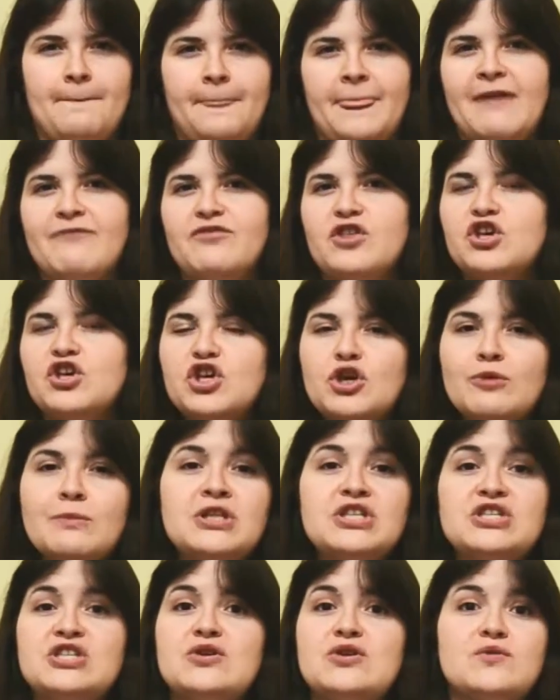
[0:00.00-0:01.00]
If the
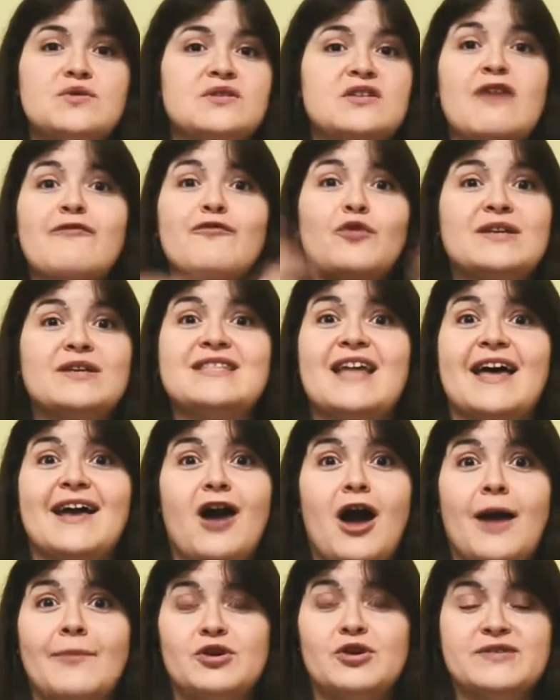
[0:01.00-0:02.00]
humans use a voice like
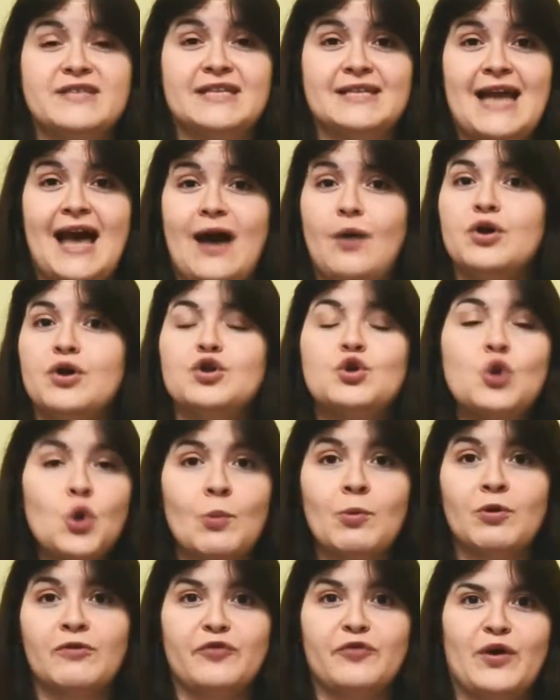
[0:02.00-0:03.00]
I'm using now, a
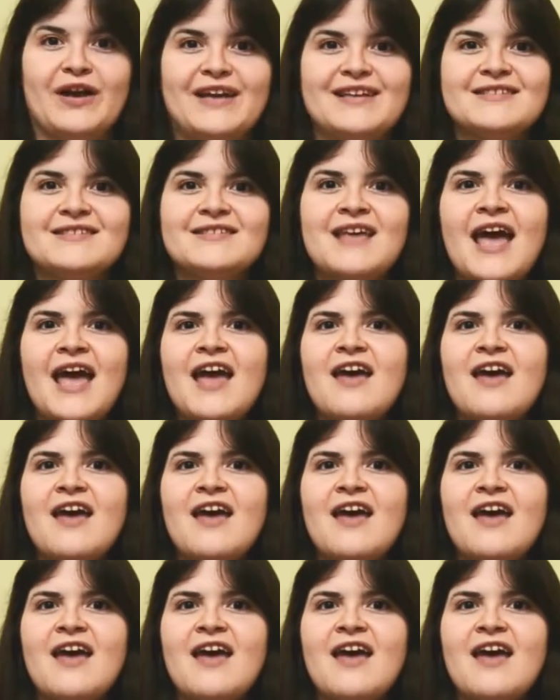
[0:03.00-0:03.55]
normal voice,